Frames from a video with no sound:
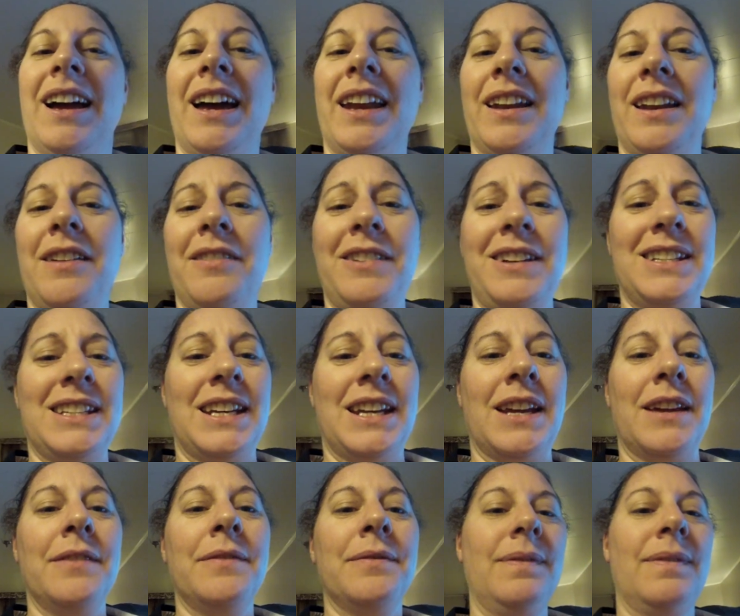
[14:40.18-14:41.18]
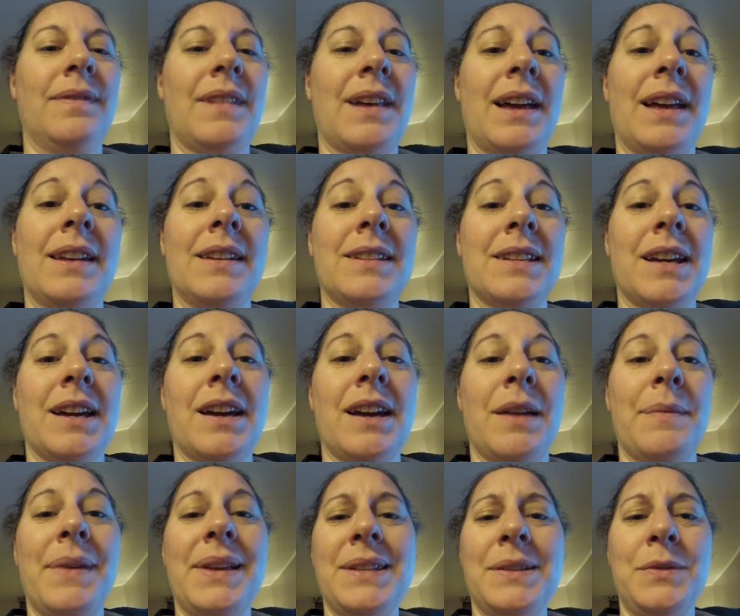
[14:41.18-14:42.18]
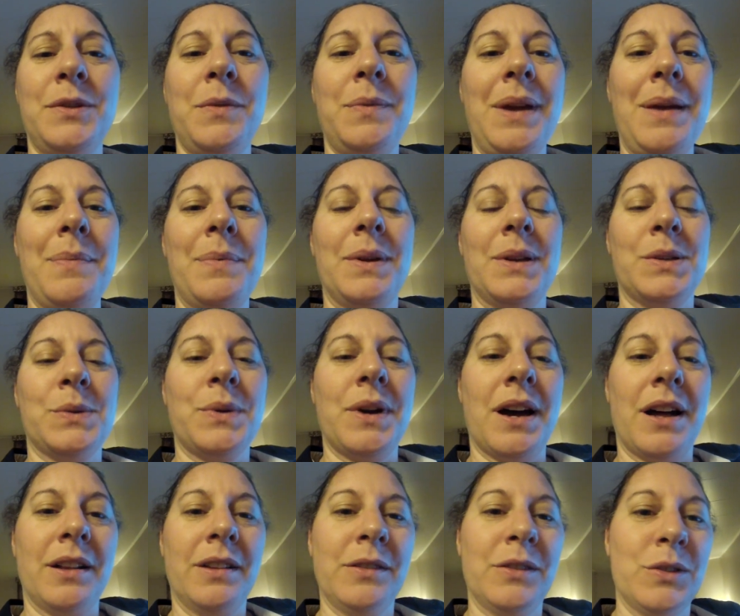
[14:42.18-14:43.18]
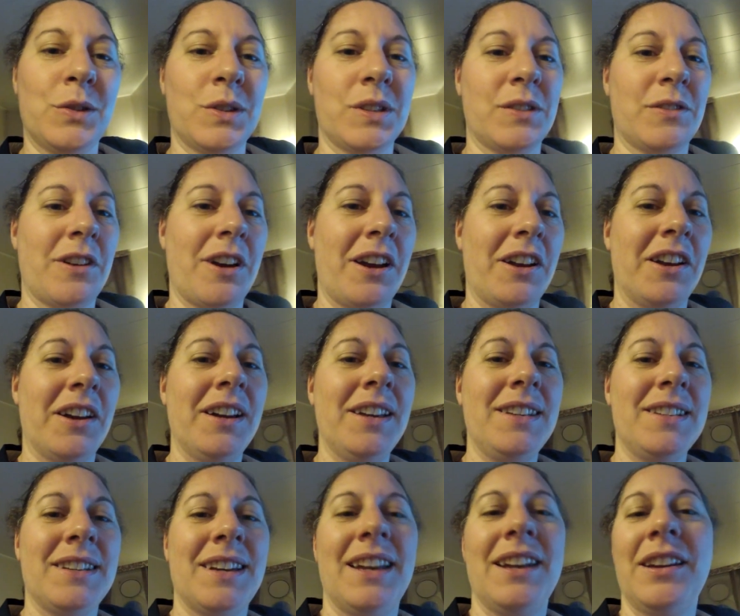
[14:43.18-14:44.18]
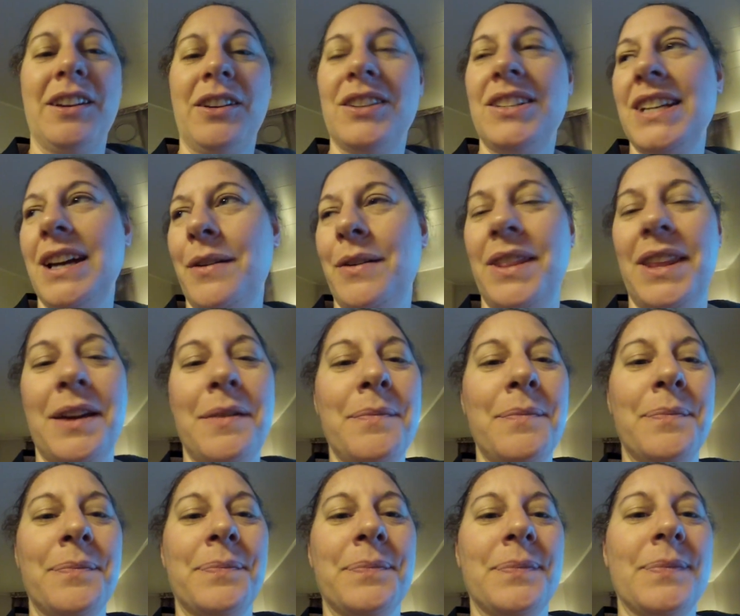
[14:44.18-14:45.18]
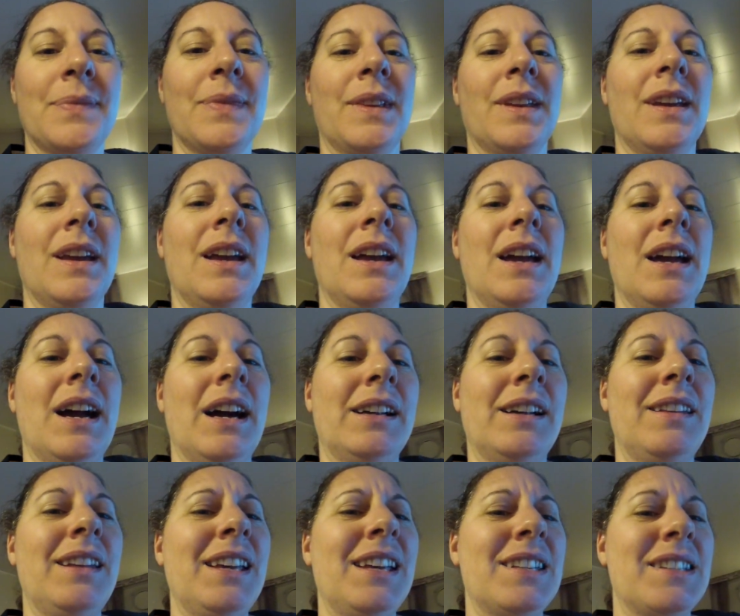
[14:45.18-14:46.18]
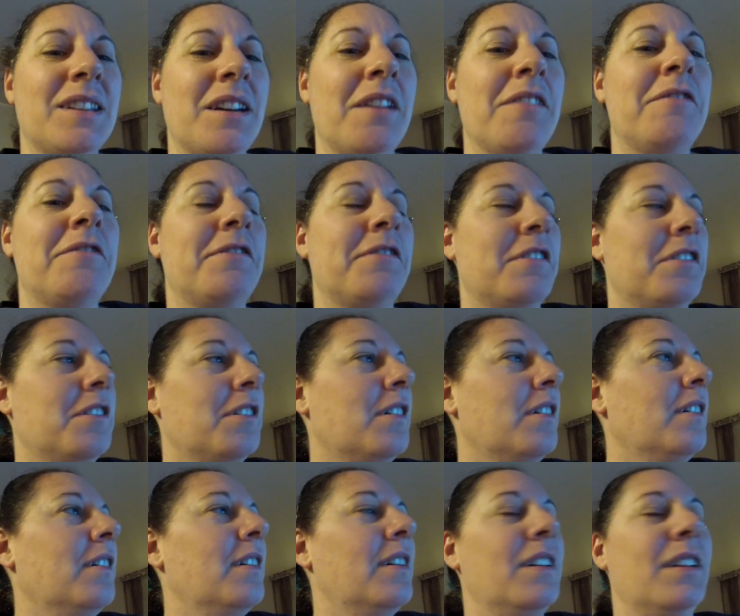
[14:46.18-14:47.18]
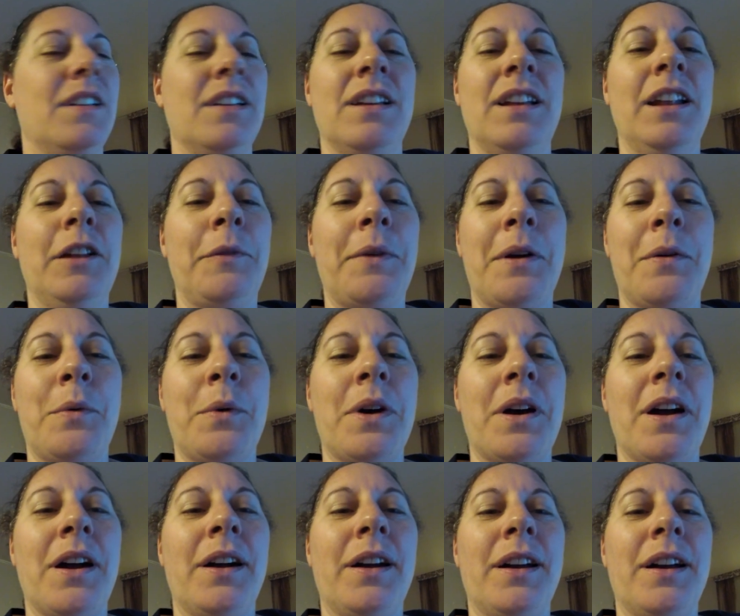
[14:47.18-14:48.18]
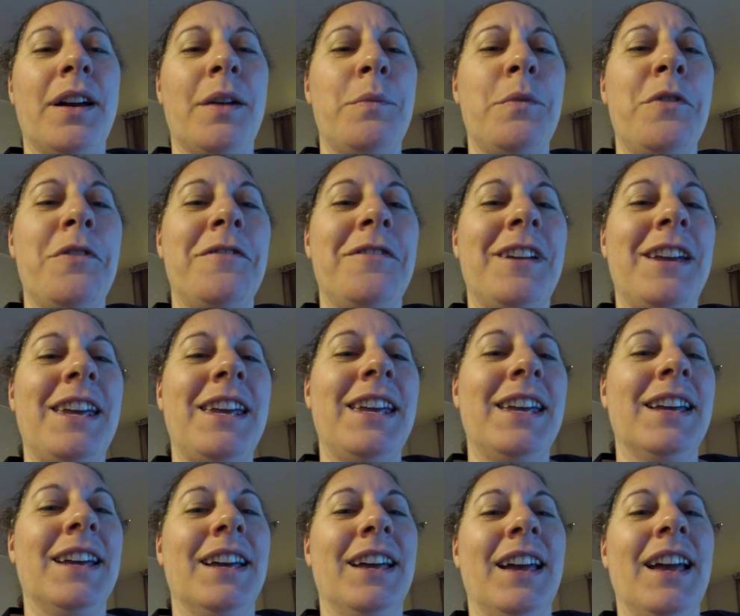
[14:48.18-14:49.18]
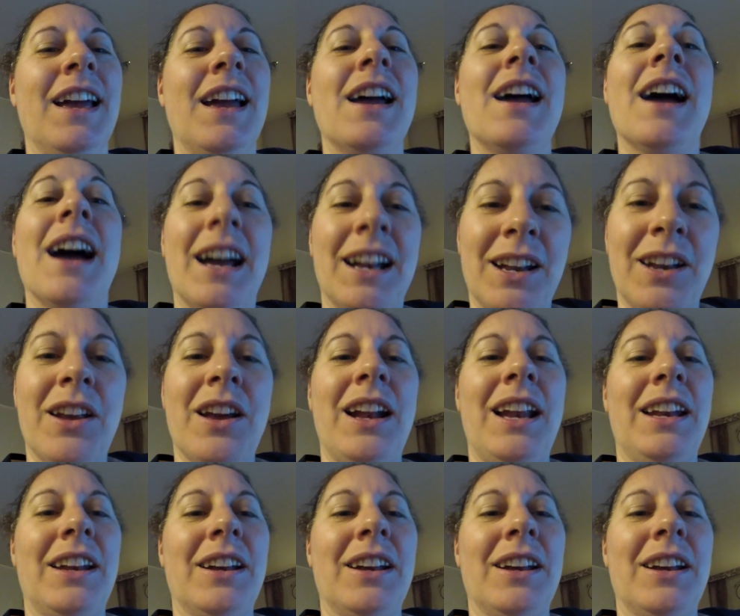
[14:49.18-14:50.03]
Had a lovely dinner, and I met some new people as well, which was very nice. Had a good chat with them. And I think it's time for a little bit of work, a movie, and an early